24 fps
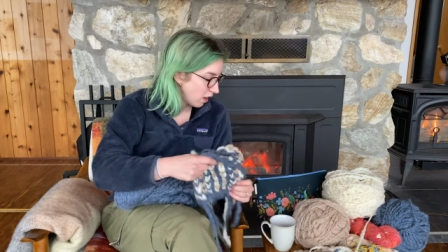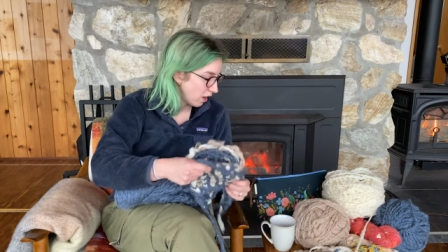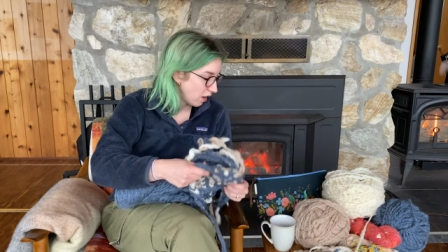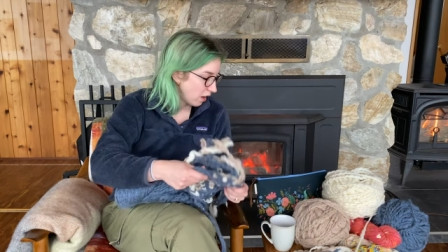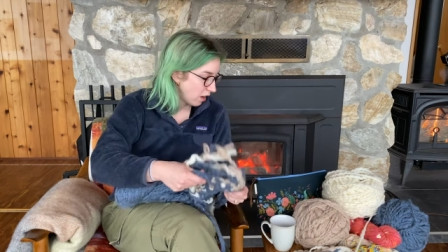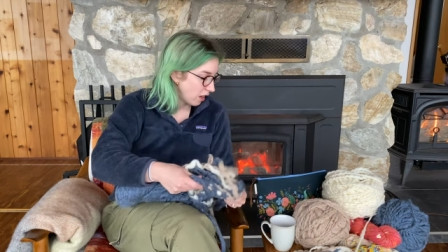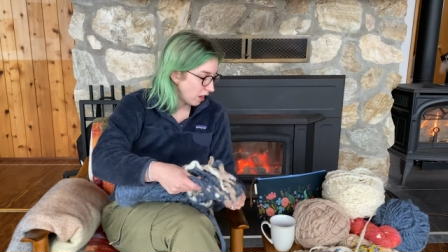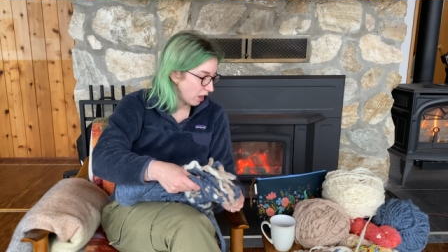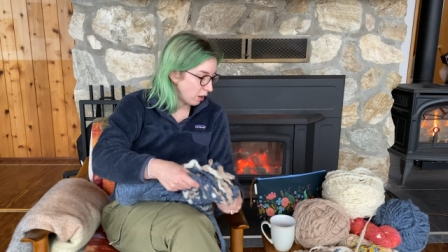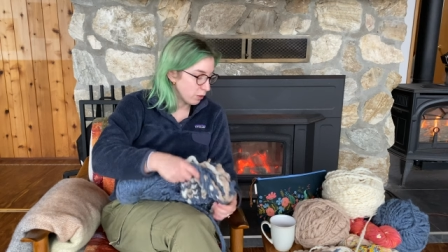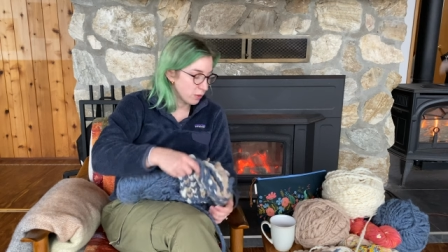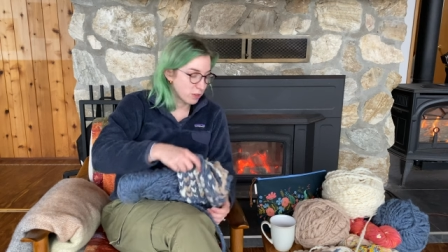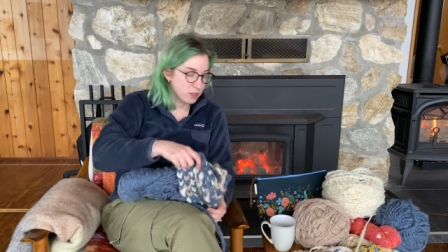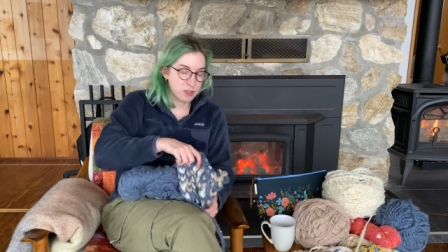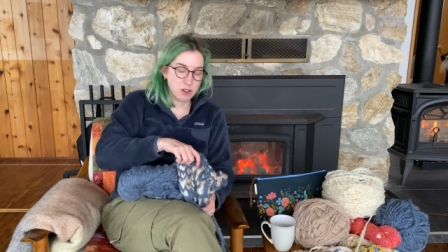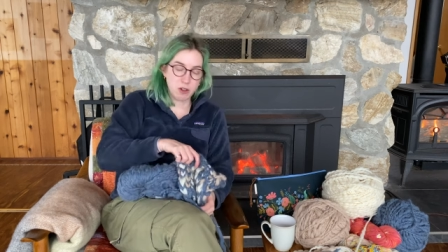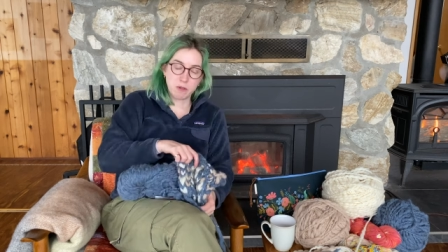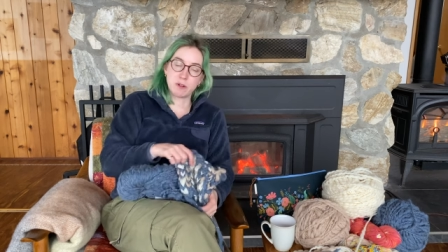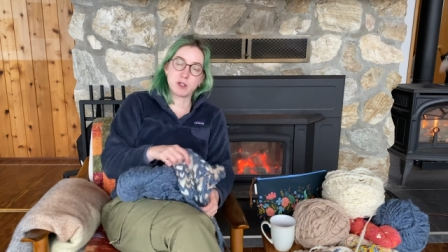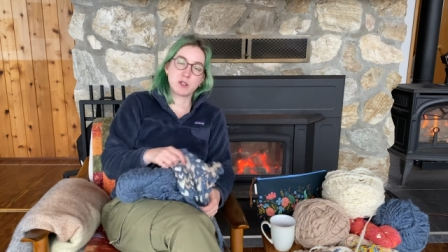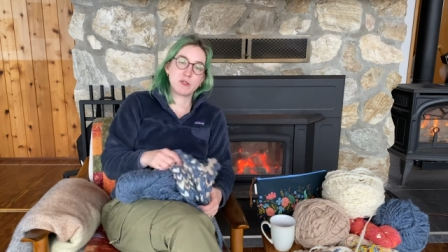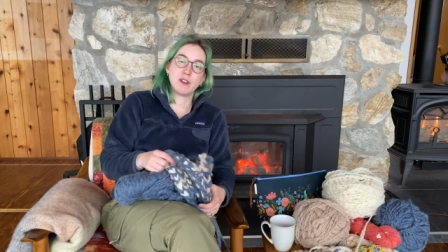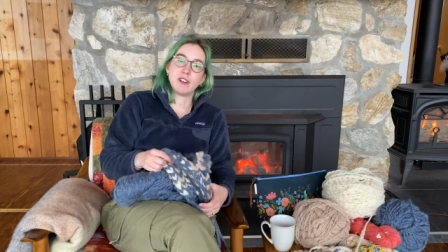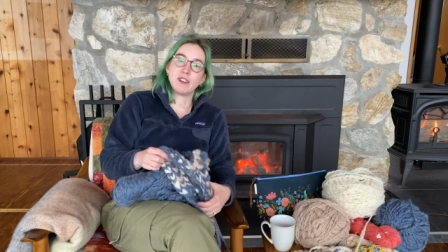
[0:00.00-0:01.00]
It was so
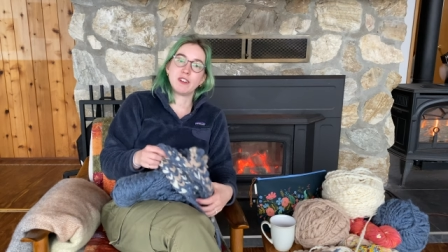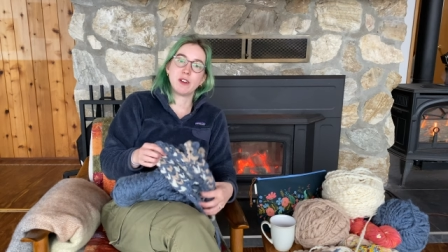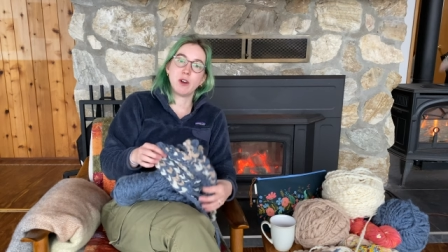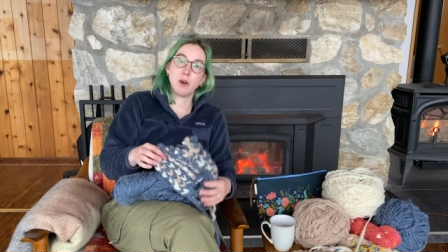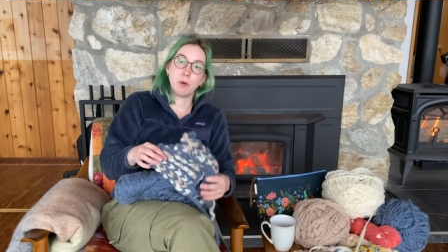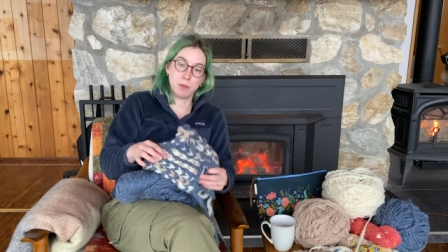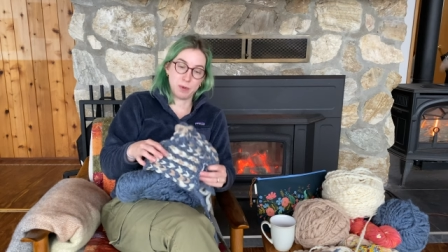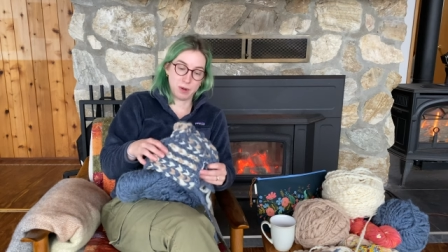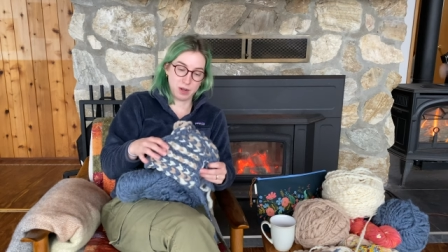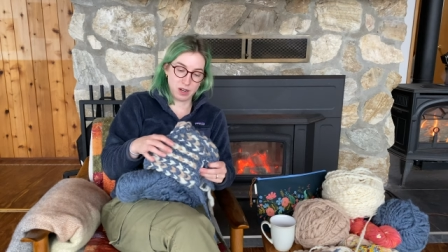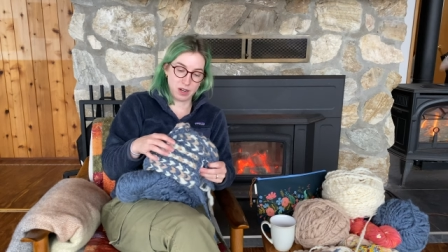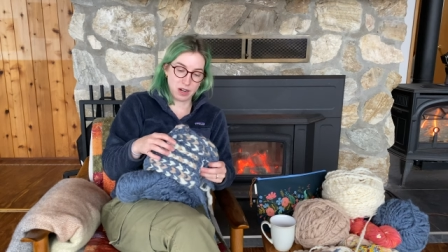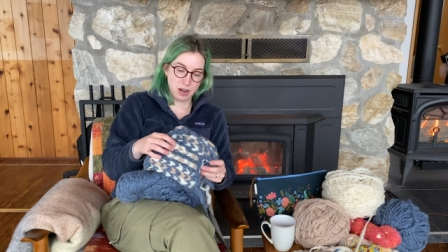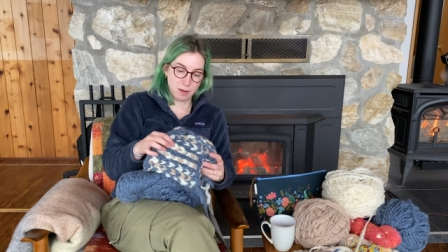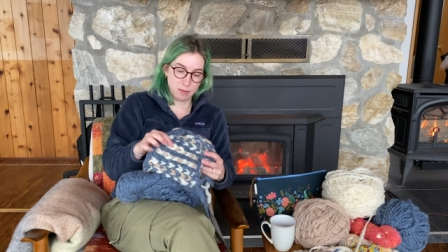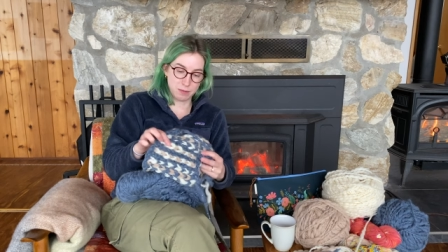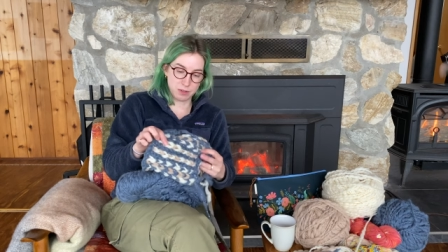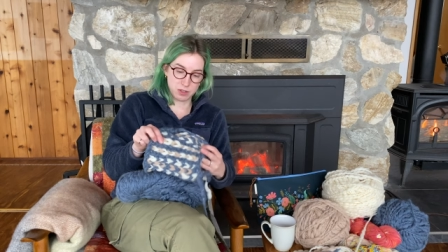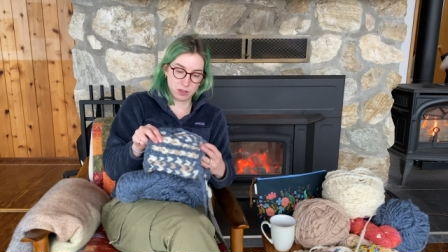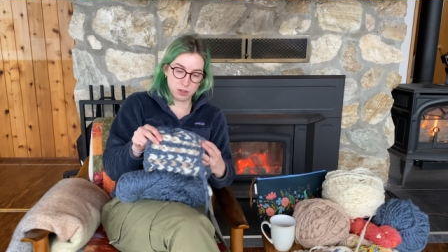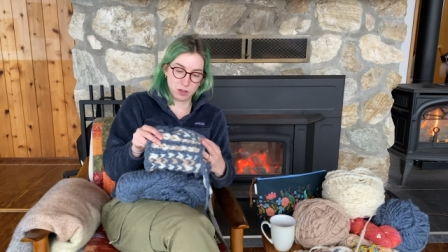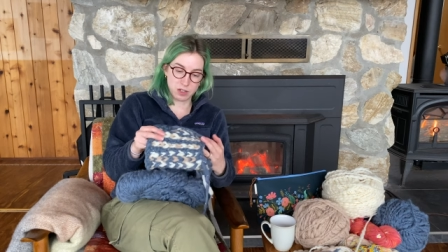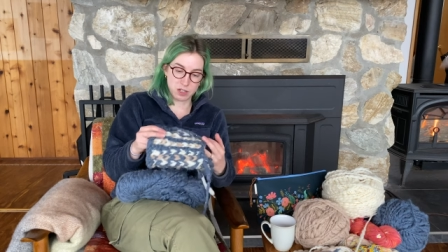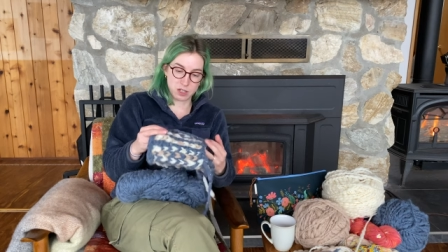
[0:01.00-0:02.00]
much fun to open it up
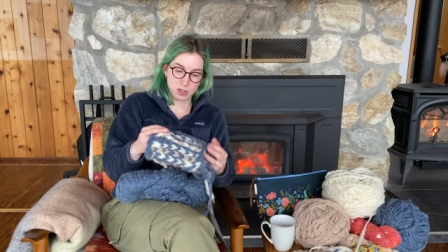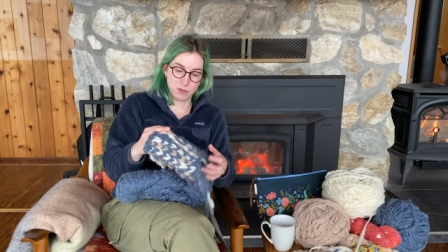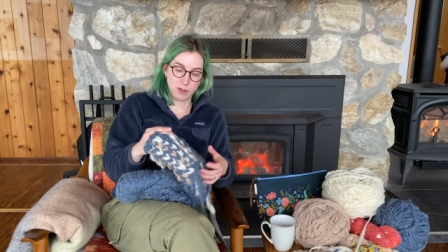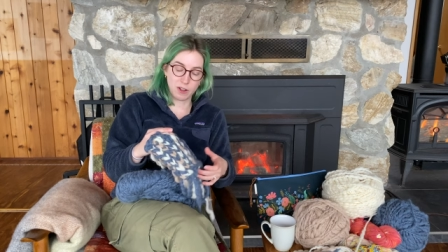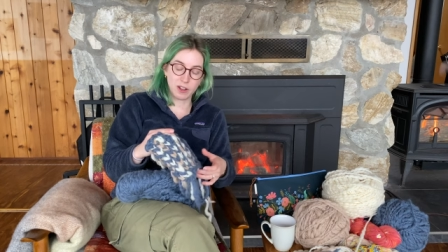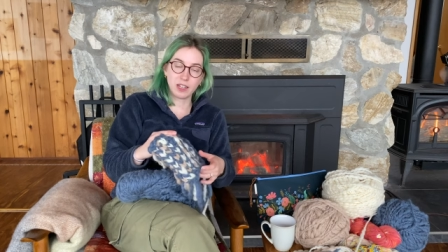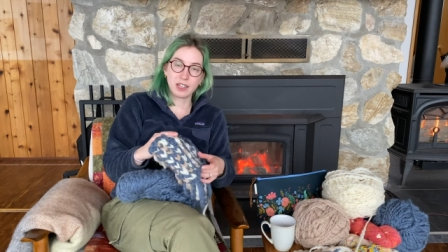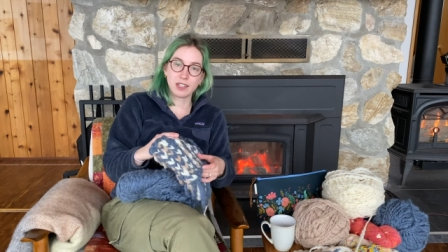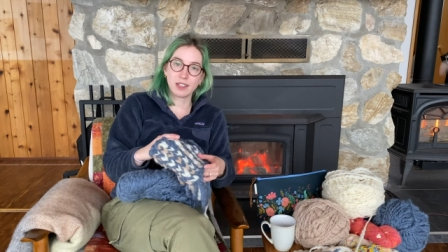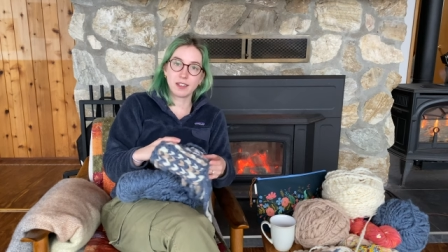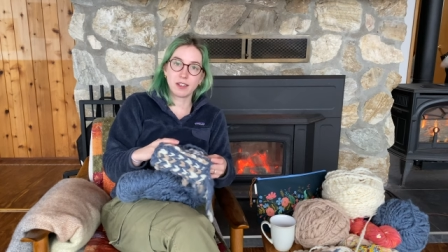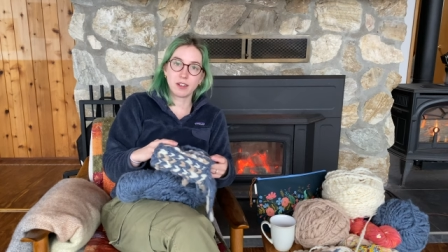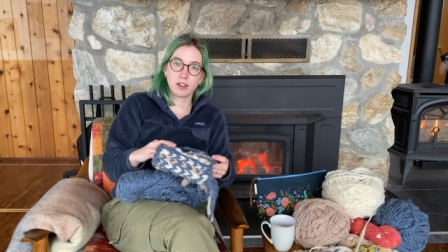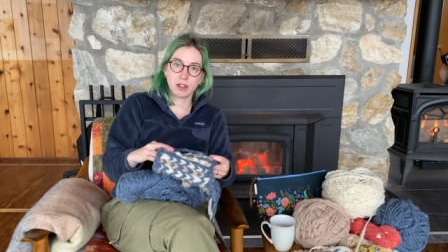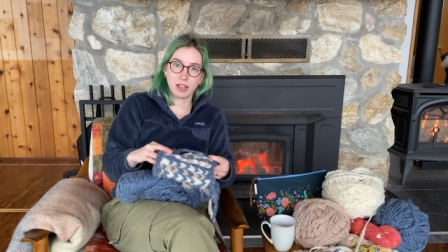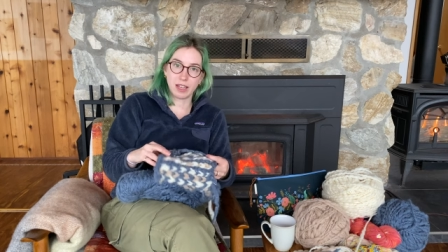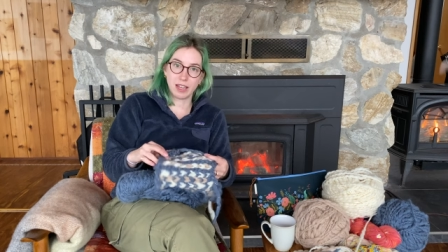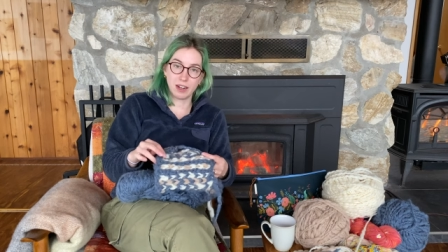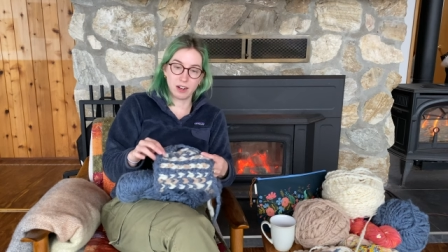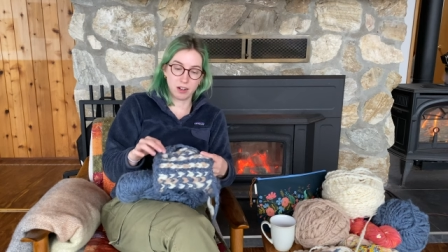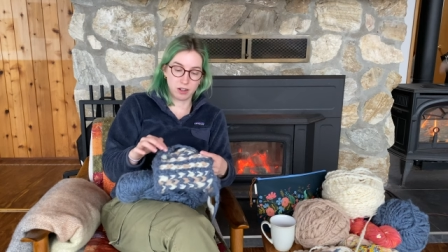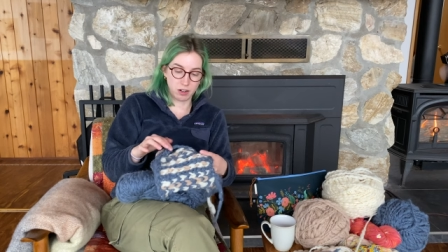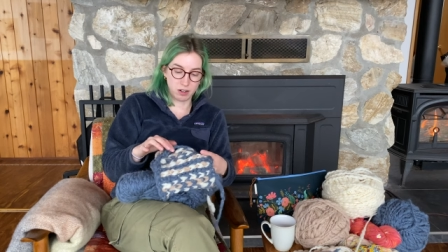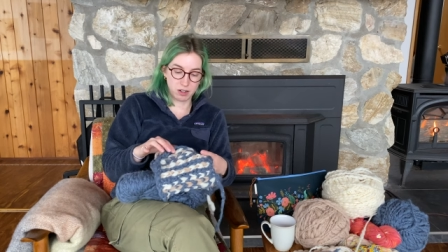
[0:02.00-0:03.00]
too. I just felt like a little kid
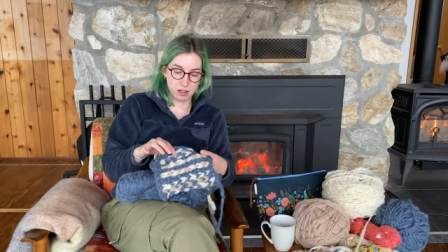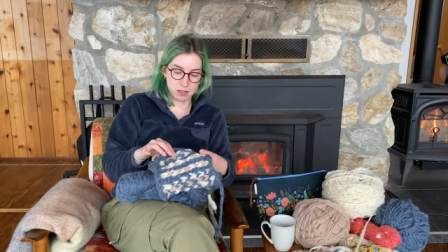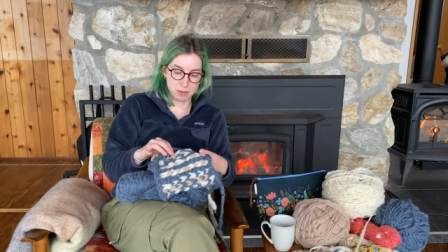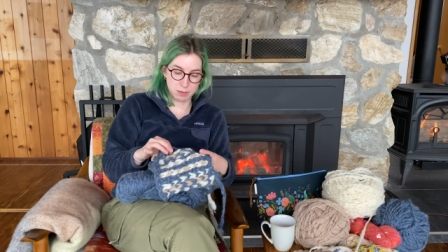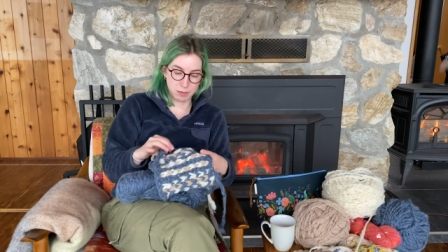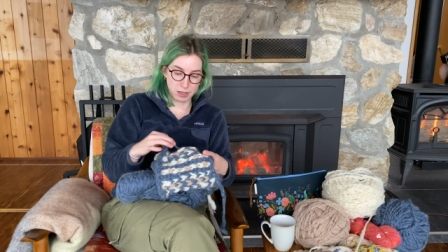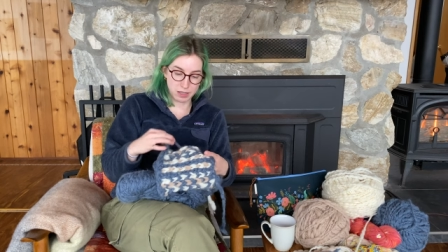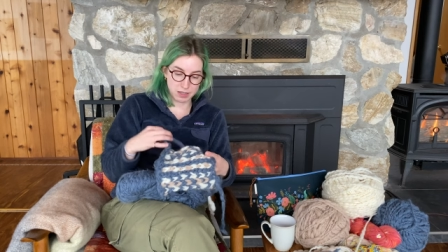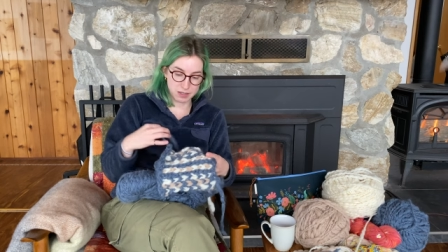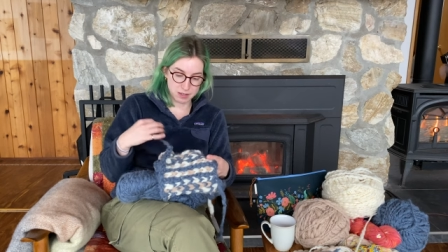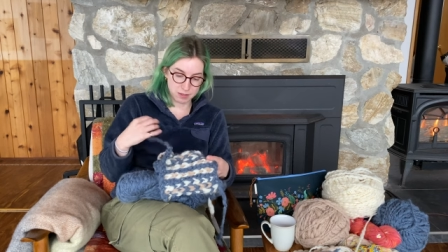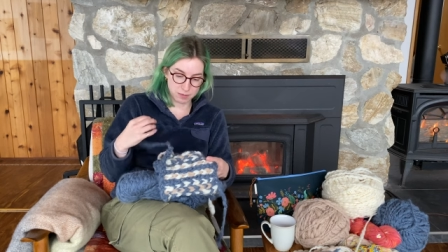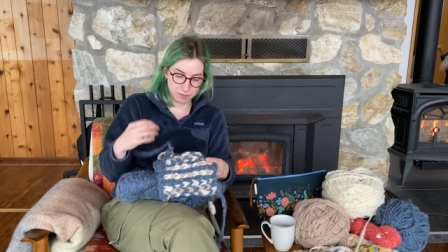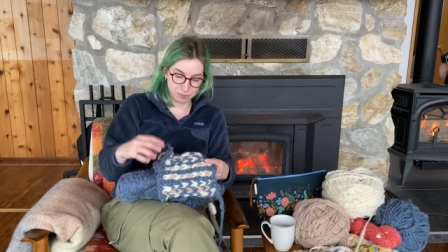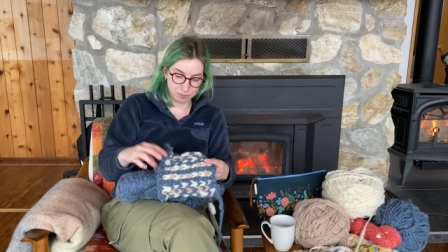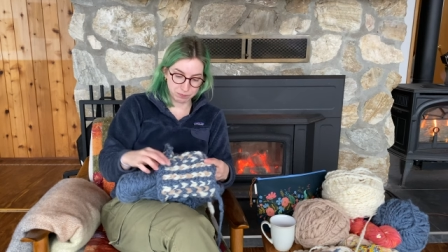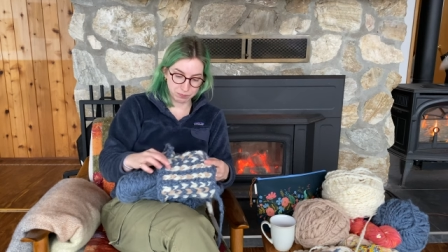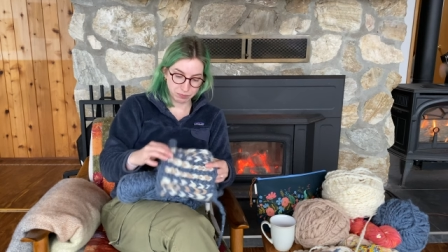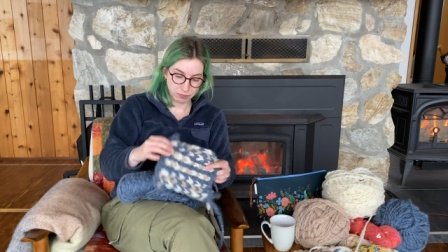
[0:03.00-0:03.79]
on Christmas.